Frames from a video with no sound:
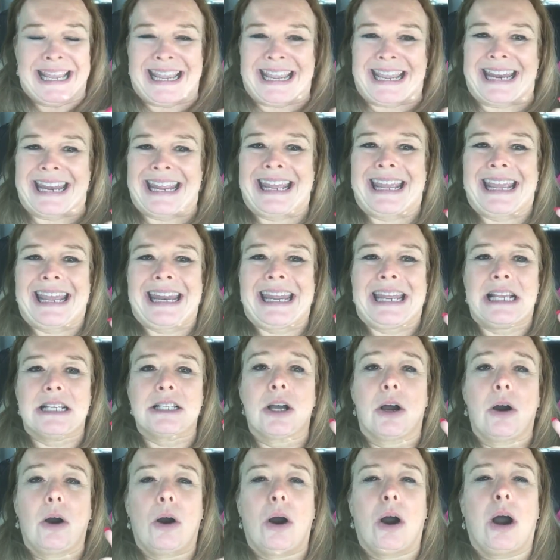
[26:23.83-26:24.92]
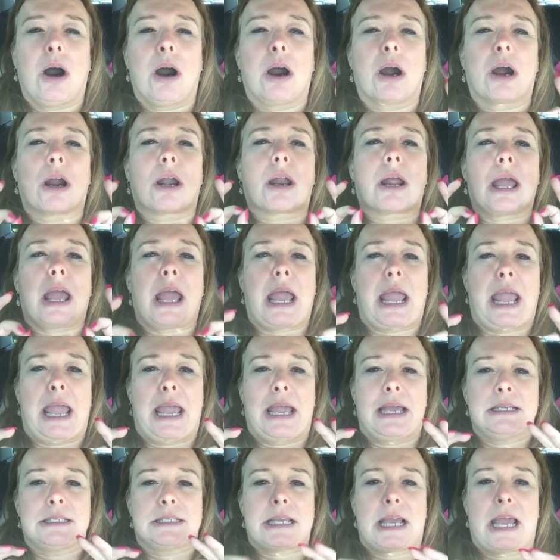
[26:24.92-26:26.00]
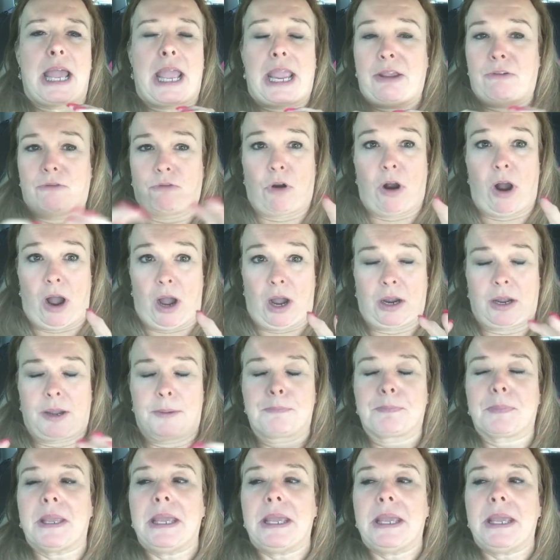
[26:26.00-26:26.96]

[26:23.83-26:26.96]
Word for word: And it is hard as a rock.